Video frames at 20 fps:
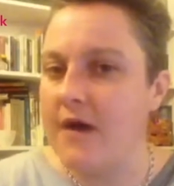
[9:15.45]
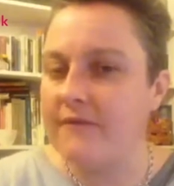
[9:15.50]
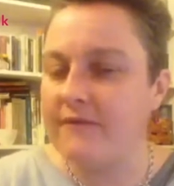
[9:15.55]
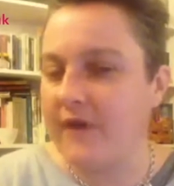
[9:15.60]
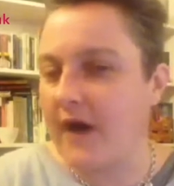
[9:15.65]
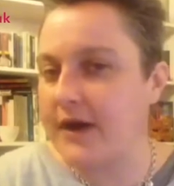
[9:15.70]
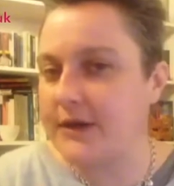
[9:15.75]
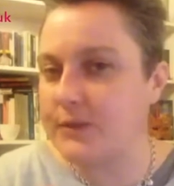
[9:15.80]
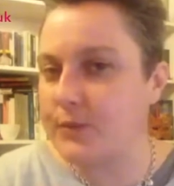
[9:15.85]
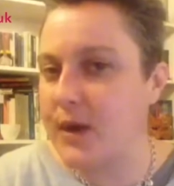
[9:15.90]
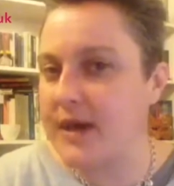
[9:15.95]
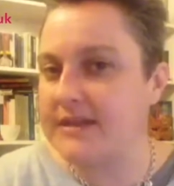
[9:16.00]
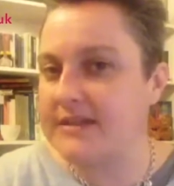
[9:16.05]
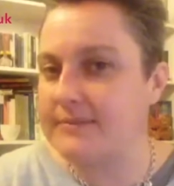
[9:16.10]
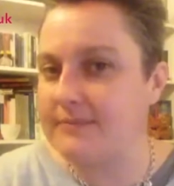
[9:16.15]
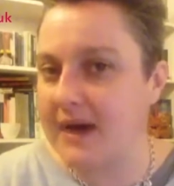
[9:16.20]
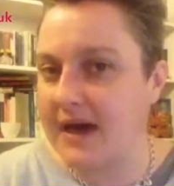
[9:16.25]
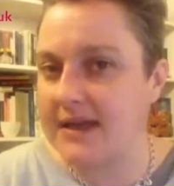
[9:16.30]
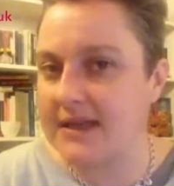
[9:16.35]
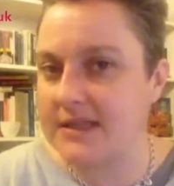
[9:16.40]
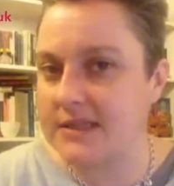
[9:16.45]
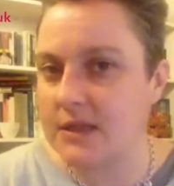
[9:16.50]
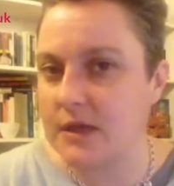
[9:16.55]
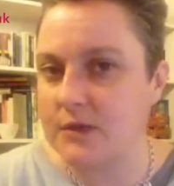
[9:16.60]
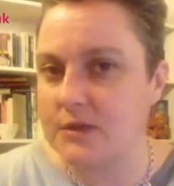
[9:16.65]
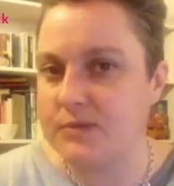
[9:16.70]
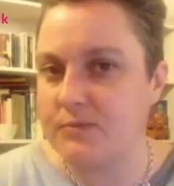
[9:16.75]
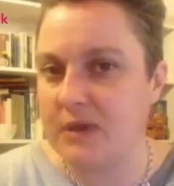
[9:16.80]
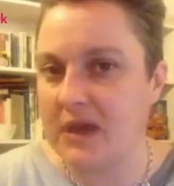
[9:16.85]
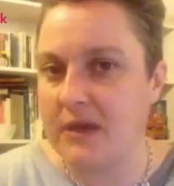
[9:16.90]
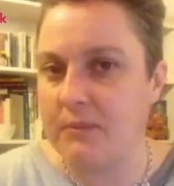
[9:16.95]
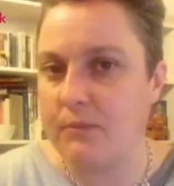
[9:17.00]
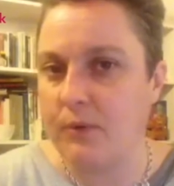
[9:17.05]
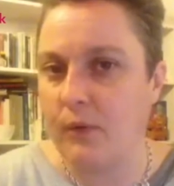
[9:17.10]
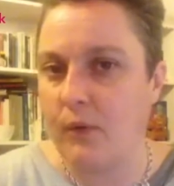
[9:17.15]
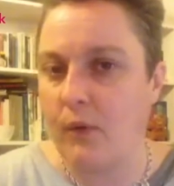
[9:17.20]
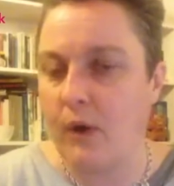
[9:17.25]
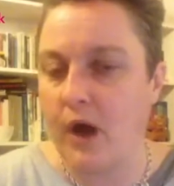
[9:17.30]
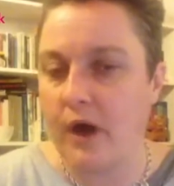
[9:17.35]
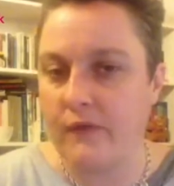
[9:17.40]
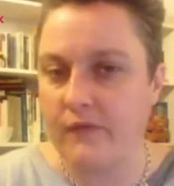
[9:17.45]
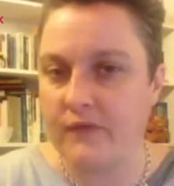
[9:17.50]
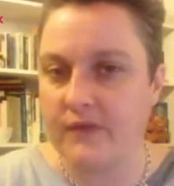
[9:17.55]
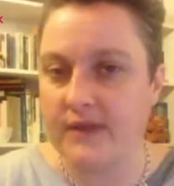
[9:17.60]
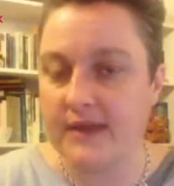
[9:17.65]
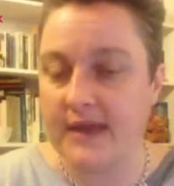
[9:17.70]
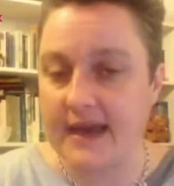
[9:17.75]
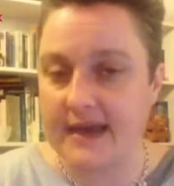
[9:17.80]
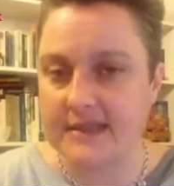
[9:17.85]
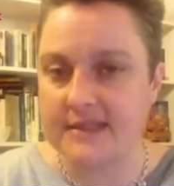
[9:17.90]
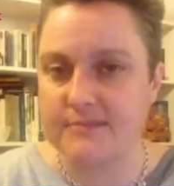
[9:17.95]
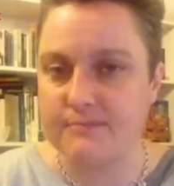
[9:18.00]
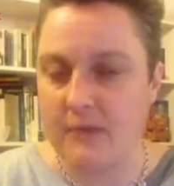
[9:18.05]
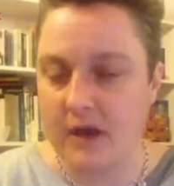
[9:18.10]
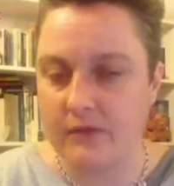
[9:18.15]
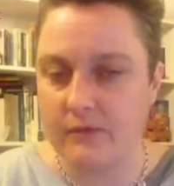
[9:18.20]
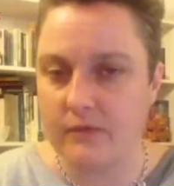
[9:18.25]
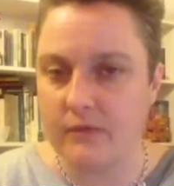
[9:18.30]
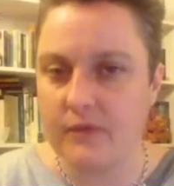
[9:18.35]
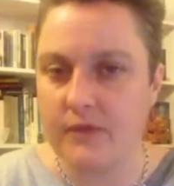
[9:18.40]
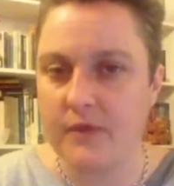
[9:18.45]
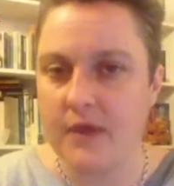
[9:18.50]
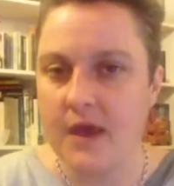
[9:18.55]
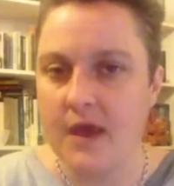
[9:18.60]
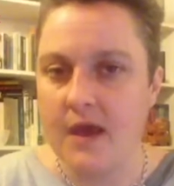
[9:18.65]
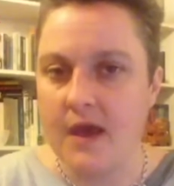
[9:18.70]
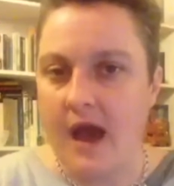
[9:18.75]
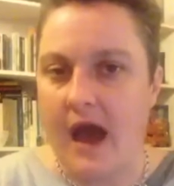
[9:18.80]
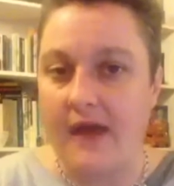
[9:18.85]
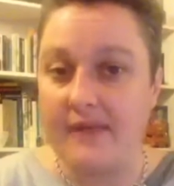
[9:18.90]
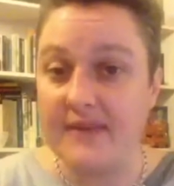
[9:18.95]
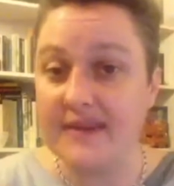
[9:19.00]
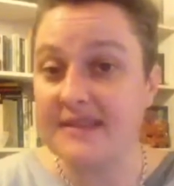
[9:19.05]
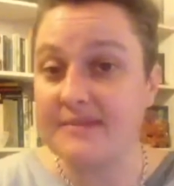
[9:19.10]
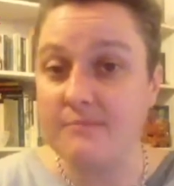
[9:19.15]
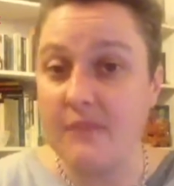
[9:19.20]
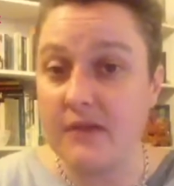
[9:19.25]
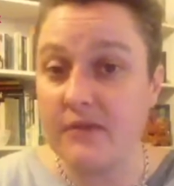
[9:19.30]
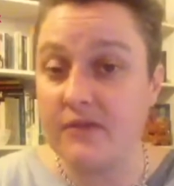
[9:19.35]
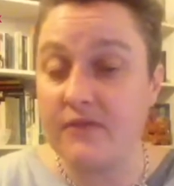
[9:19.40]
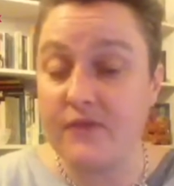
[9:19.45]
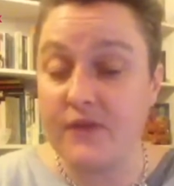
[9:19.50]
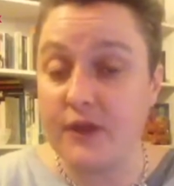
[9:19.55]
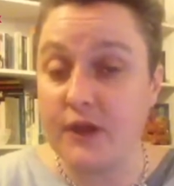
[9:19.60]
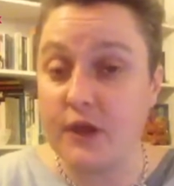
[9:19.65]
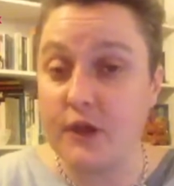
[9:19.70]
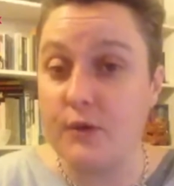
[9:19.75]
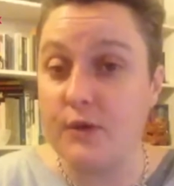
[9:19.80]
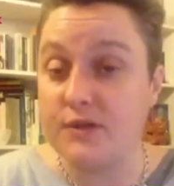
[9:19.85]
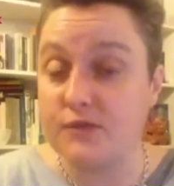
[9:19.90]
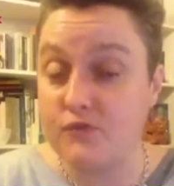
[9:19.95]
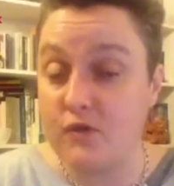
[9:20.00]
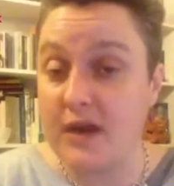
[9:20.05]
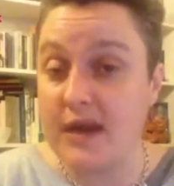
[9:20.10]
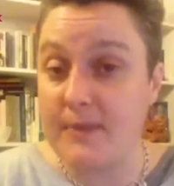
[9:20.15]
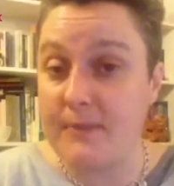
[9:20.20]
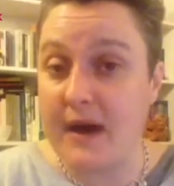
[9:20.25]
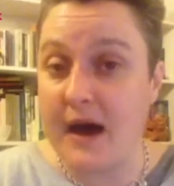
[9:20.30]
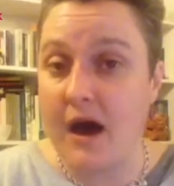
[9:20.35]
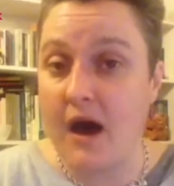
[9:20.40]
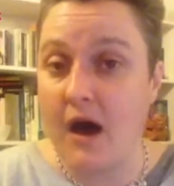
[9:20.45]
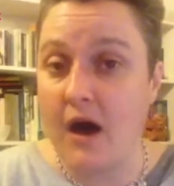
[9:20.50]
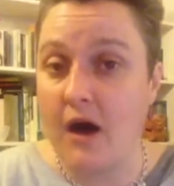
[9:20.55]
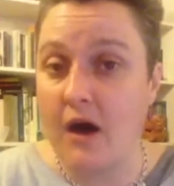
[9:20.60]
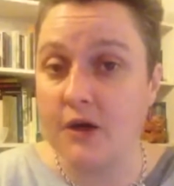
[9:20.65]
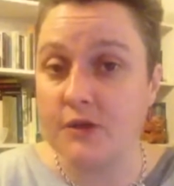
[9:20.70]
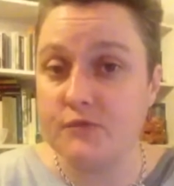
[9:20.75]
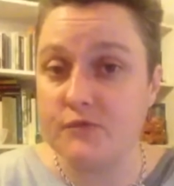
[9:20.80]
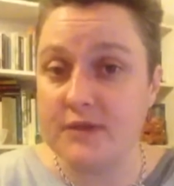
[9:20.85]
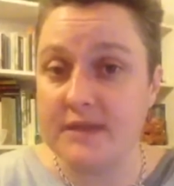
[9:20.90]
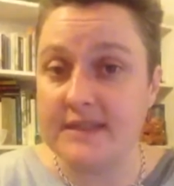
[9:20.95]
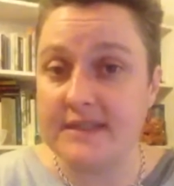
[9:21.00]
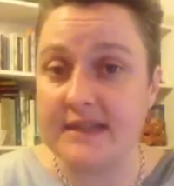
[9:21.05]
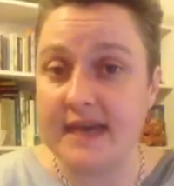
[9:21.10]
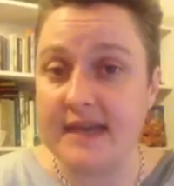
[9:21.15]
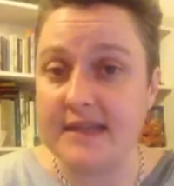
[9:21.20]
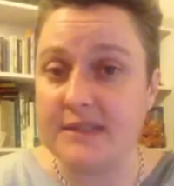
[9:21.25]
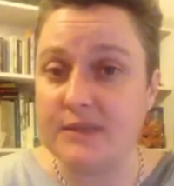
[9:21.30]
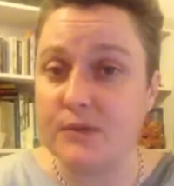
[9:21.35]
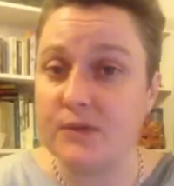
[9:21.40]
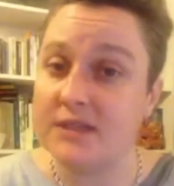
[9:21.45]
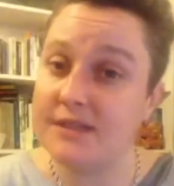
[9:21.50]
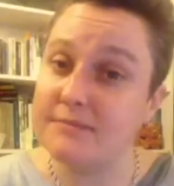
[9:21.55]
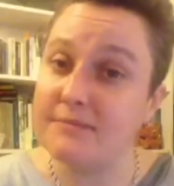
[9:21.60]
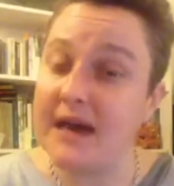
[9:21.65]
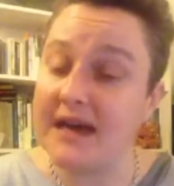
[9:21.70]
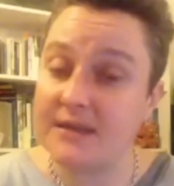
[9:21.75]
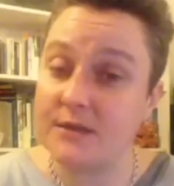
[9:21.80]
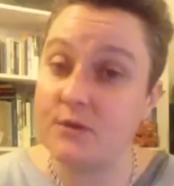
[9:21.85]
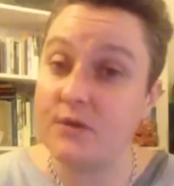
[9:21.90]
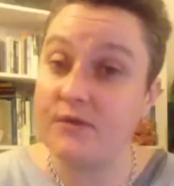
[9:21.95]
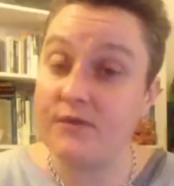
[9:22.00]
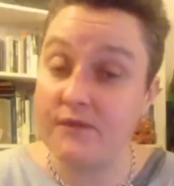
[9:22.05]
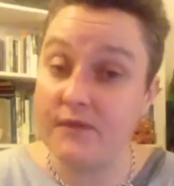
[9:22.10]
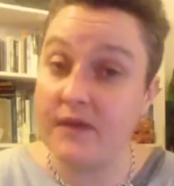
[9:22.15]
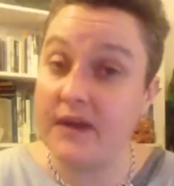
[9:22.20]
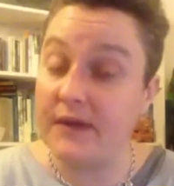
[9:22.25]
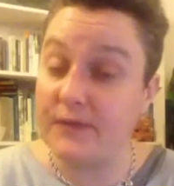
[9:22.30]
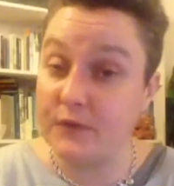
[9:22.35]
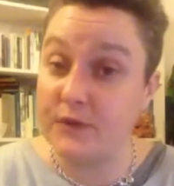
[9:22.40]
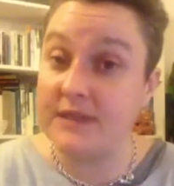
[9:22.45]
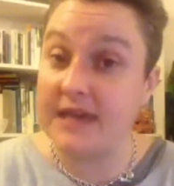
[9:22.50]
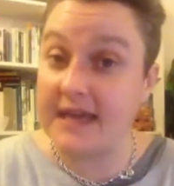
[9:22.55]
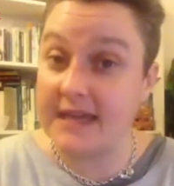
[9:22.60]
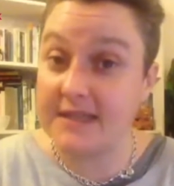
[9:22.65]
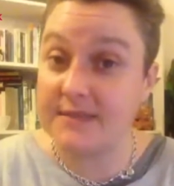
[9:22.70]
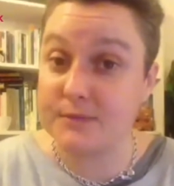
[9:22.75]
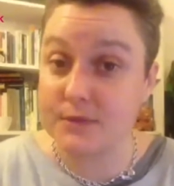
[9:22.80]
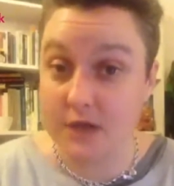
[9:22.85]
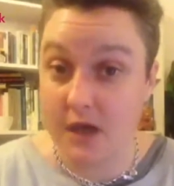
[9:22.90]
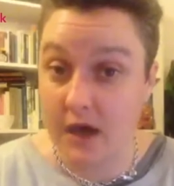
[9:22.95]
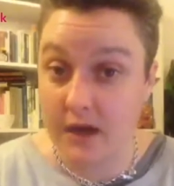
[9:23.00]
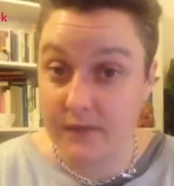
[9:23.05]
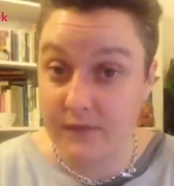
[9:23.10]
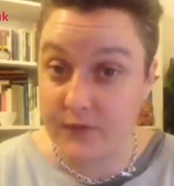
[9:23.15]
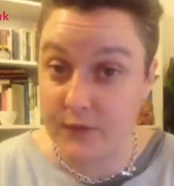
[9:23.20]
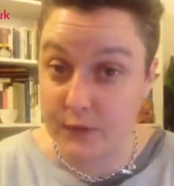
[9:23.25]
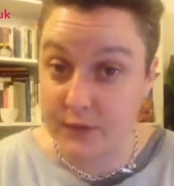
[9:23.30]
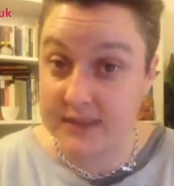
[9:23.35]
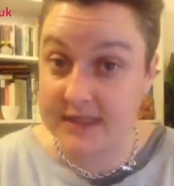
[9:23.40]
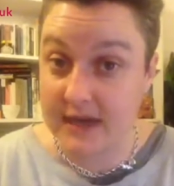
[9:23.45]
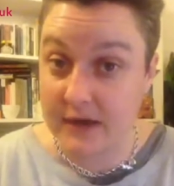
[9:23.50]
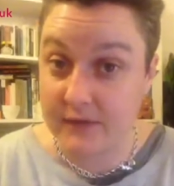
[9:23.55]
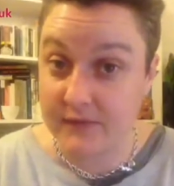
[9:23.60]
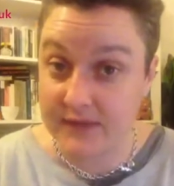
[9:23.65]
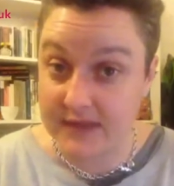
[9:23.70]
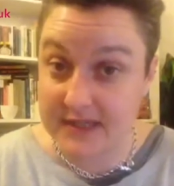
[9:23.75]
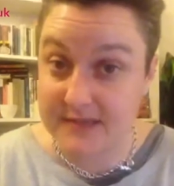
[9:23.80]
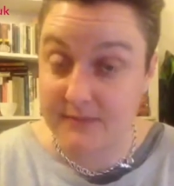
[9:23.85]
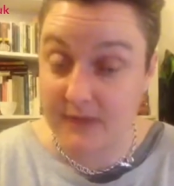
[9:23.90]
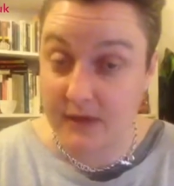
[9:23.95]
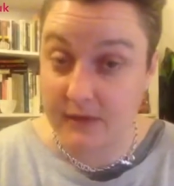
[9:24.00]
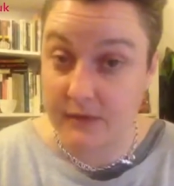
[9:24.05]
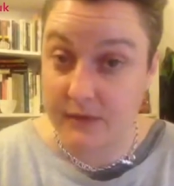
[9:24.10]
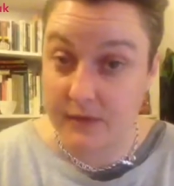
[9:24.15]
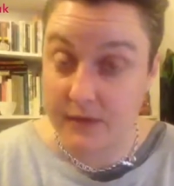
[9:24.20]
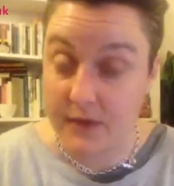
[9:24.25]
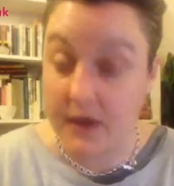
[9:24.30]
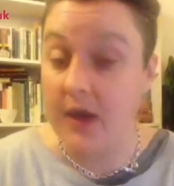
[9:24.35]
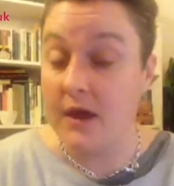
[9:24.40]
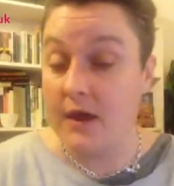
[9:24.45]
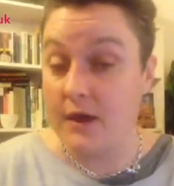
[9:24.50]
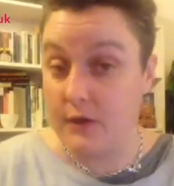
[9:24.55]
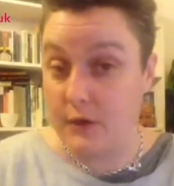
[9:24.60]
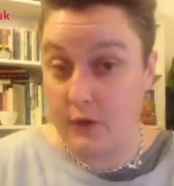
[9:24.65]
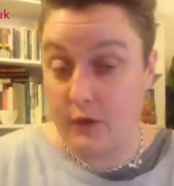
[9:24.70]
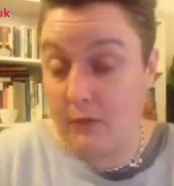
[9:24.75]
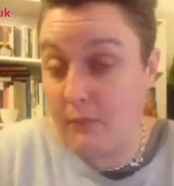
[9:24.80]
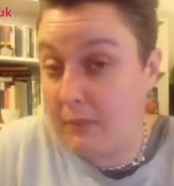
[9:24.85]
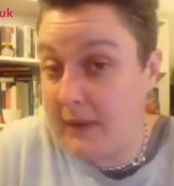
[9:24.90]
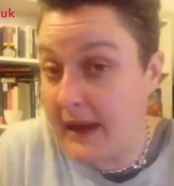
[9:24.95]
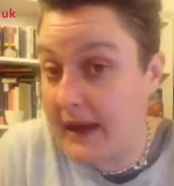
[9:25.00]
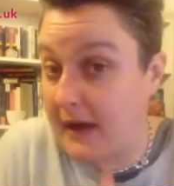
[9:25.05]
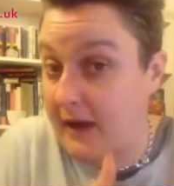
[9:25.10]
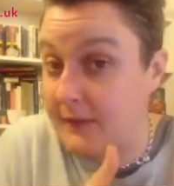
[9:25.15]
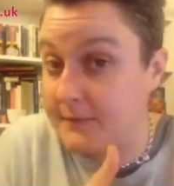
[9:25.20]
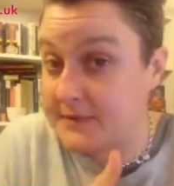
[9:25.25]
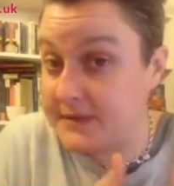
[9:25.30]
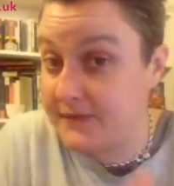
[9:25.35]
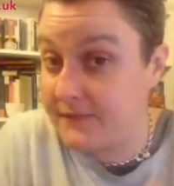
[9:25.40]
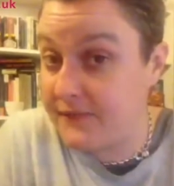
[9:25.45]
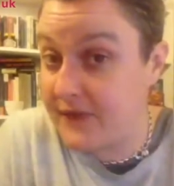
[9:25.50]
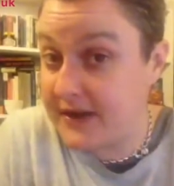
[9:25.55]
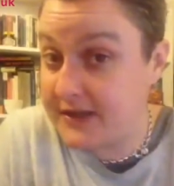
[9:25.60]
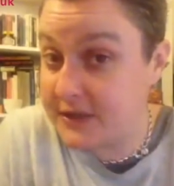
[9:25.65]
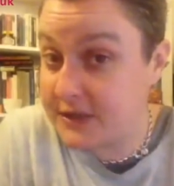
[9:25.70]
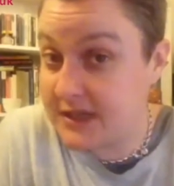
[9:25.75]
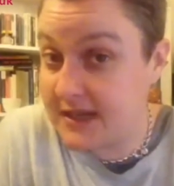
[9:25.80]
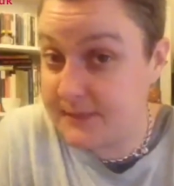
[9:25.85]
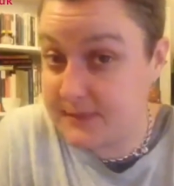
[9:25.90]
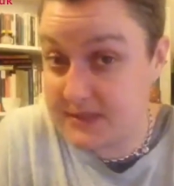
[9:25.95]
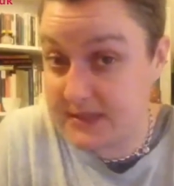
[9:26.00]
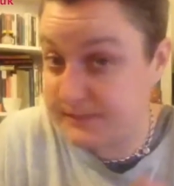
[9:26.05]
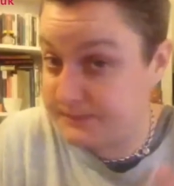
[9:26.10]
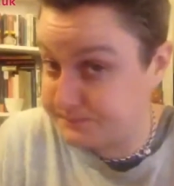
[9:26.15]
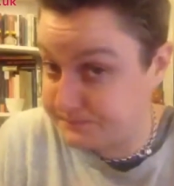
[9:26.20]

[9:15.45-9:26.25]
find a way to manage those people over the next month. And this month for you is really about a hard reset. So it doesn't matter if you take some time for yourself this month. You can pick up some friendships